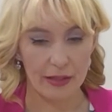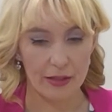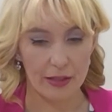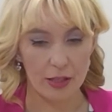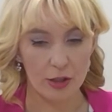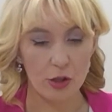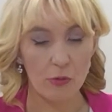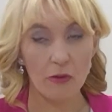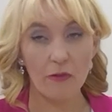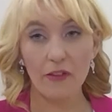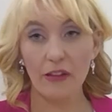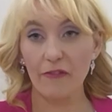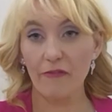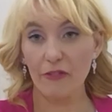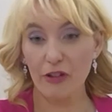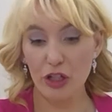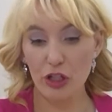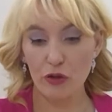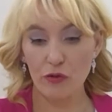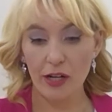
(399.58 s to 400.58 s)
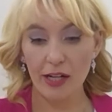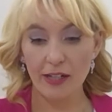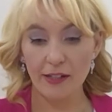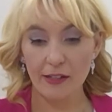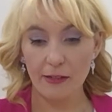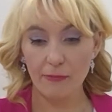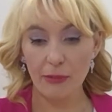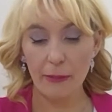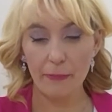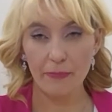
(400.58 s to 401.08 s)
You could be feeling
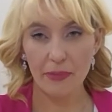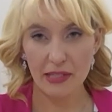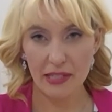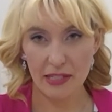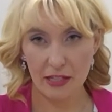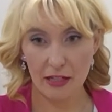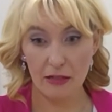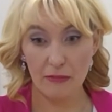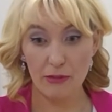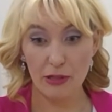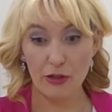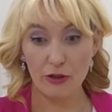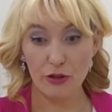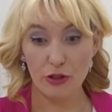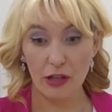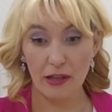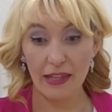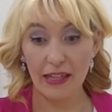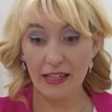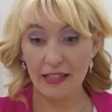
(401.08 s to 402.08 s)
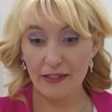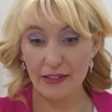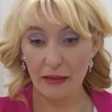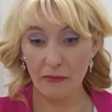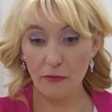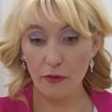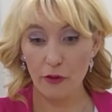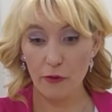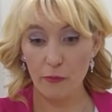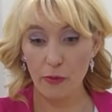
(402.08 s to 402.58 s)
frustrated, a bit bitter, because I think
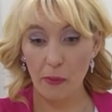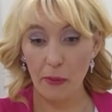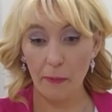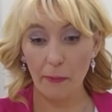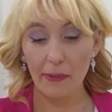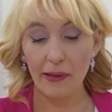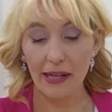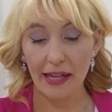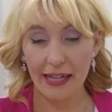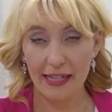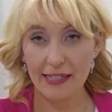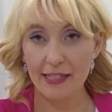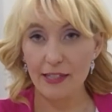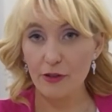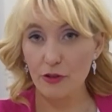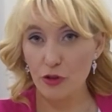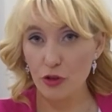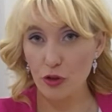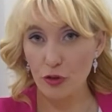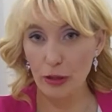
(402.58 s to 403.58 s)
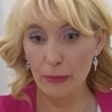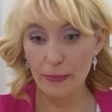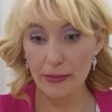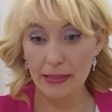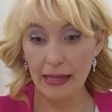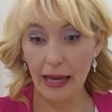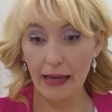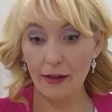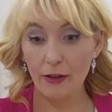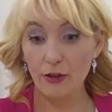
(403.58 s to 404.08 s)
some of you have probably planned certain trips,
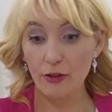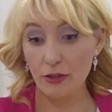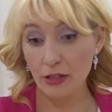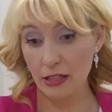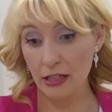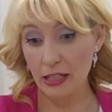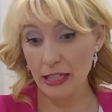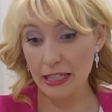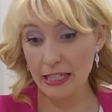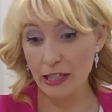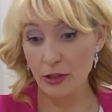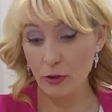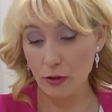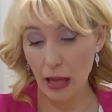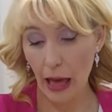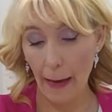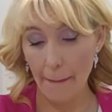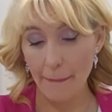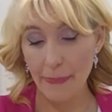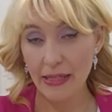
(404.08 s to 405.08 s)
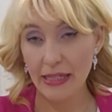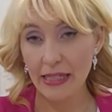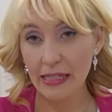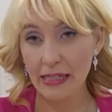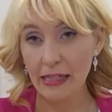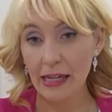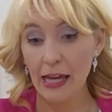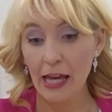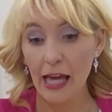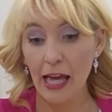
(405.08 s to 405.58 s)
and because it's not
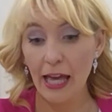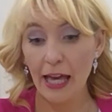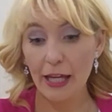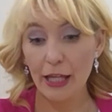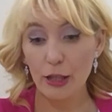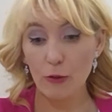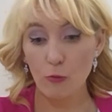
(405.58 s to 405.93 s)
happening,